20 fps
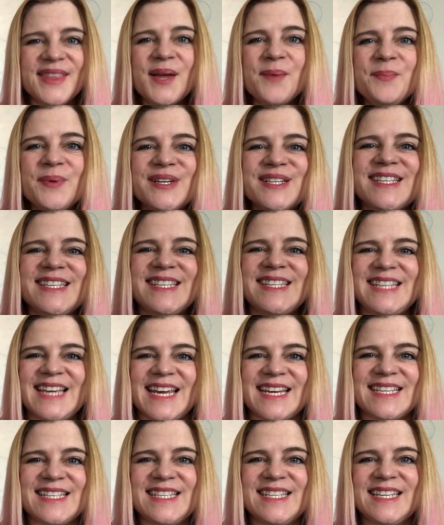Number
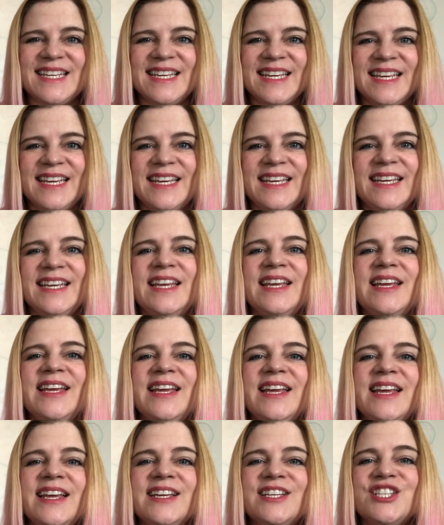six,
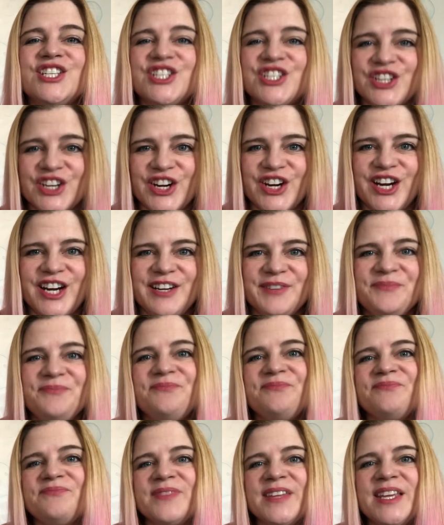sugar.
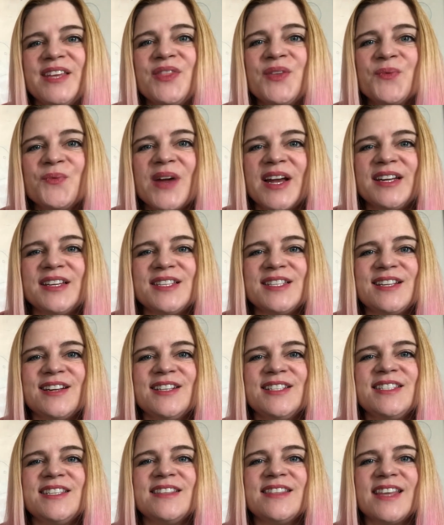In the
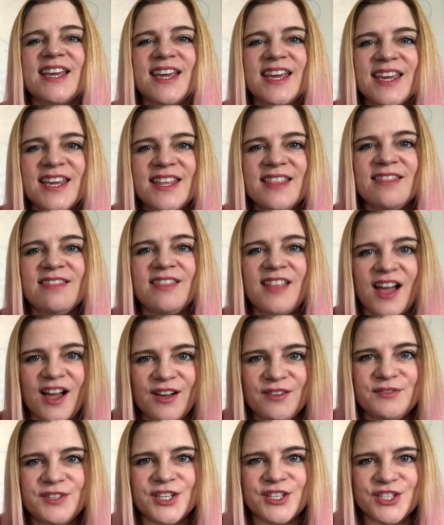Renaissance, they
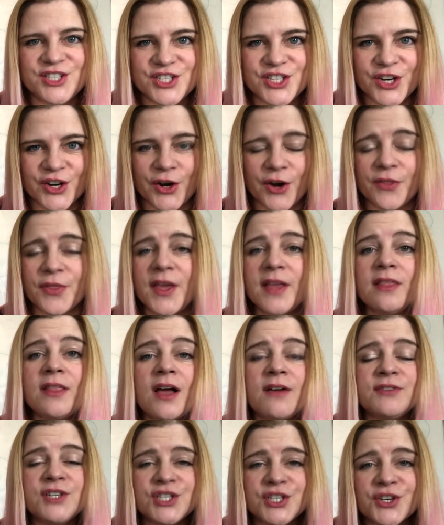loved sugar. They
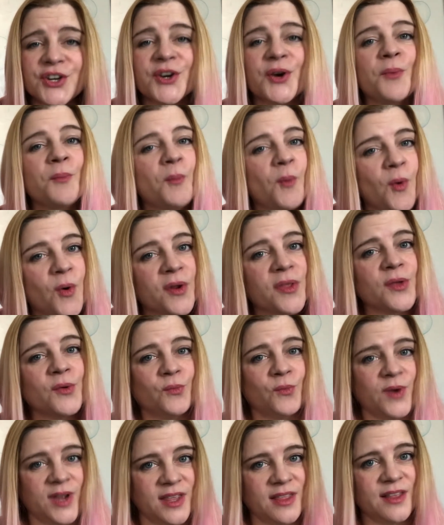loved sugar more
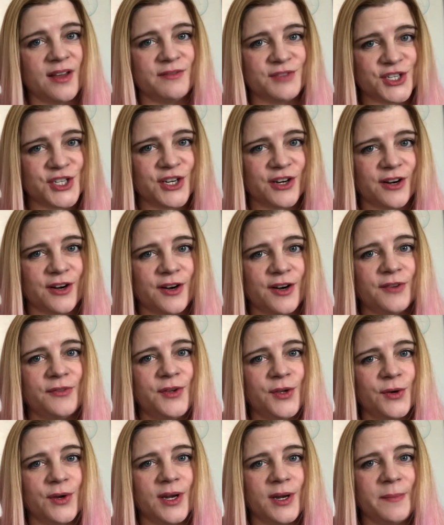than we love sugar,
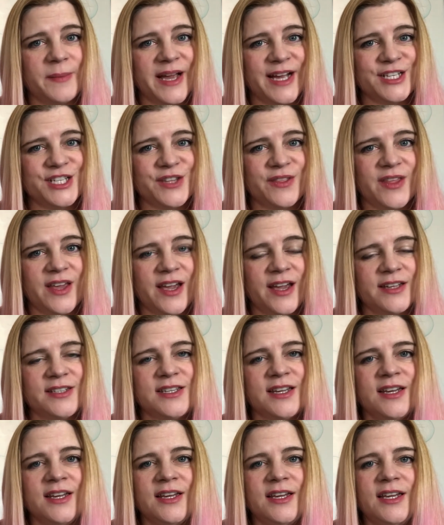if you can imagine
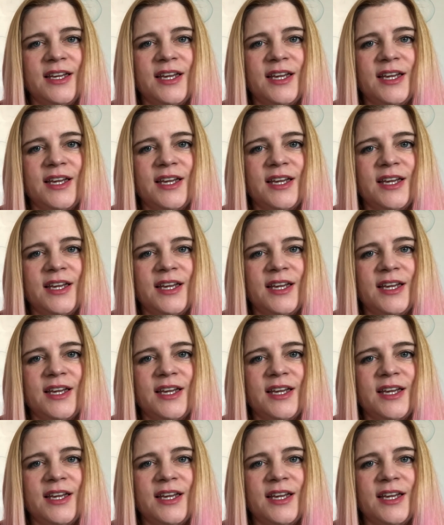that.